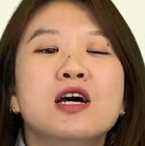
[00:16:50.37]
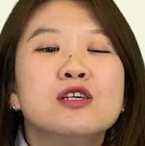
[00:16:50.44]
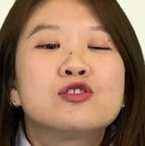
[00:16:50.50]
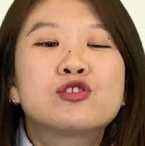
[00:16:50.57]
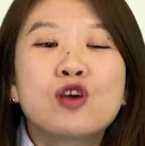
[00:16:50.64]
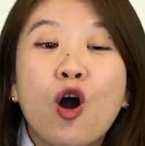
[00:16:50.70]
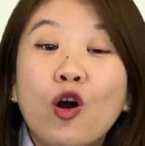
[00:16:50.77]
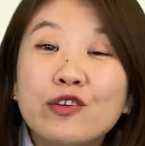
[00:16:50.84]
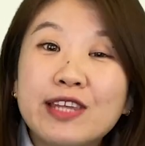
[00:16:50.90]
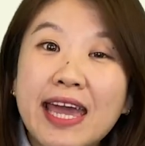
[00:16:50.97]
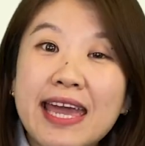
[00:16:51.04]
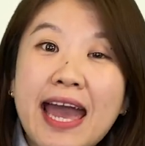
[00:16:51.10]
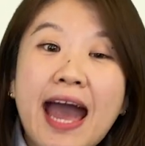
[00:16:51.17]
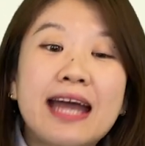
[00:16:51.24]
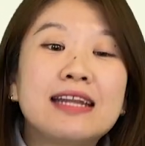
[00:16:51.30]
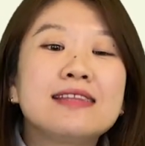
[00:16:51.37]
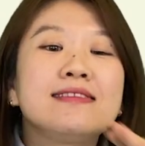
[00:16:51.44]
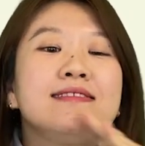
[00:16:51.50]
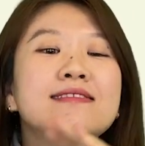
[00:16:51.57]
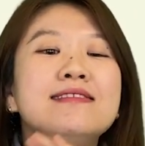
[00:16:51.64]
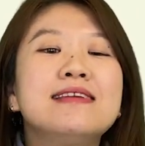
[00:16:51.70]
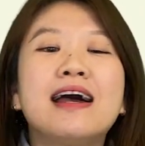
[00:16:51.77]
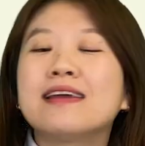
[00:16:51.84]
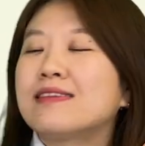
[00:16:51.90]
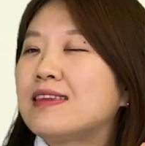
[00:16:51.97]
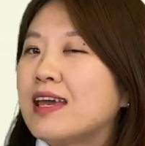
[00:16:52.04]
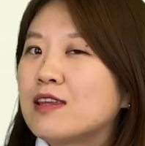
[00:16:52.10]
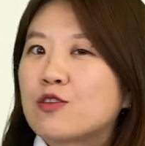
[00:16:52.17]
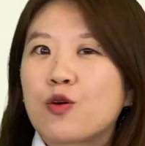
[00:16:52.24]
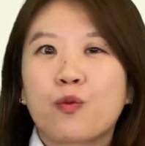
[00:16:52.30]
So they had
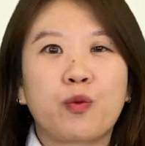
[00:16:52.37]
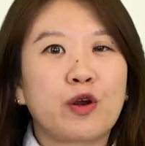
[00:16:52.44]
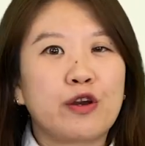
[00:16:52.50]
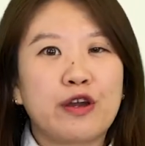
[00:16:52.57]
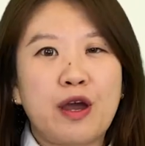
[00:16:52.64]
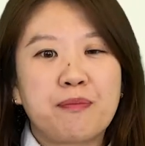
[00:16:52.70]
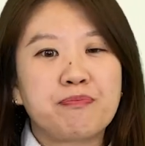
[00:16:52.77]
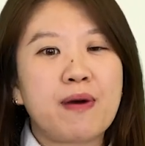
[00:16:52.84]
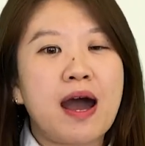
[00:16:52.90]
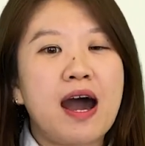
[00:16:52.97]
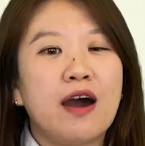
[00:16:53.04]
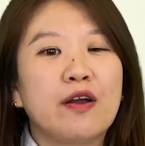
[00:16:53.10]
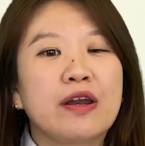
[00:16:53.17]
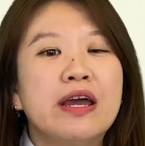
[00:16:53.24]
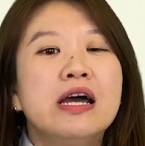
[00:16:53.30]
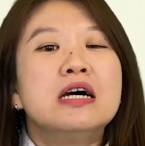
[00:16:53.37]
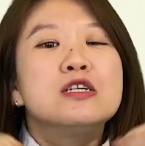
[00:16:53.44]
nothing to worry about.